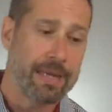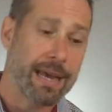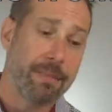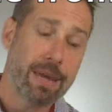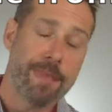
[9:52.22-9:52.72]

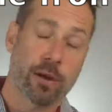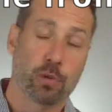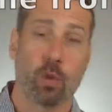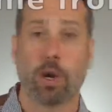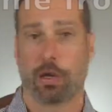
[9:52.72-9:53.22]
Now, to make
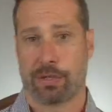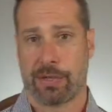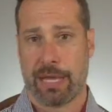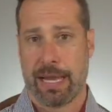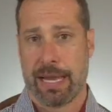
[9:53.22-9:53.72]
matters
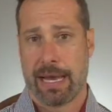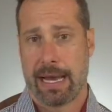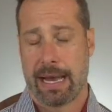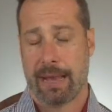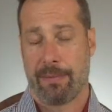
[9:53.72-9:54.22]
worse,
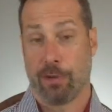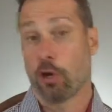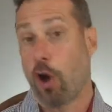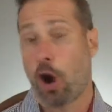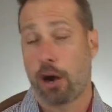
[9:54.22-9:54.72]
um,
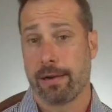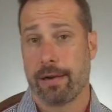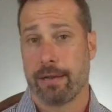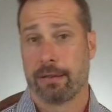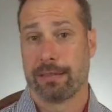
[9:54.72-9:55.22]
your
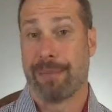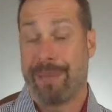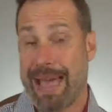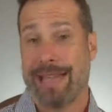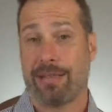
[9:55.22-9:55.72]
heart
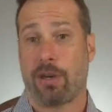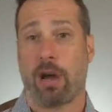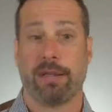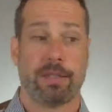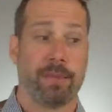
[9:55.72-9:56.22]
depends
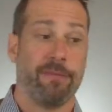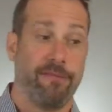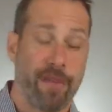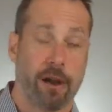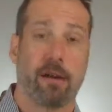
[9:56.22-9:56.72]
on some
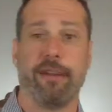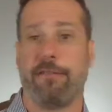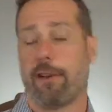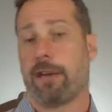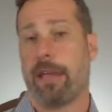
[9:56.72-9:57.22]
very,
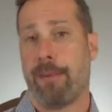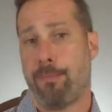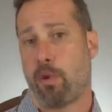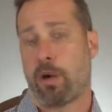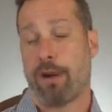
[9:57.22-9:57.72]
very
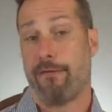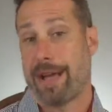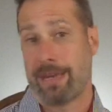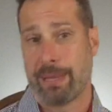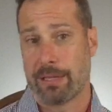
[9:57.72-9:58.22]
important
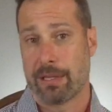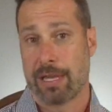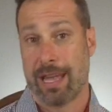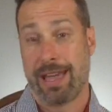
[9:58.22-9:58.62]
vitamins.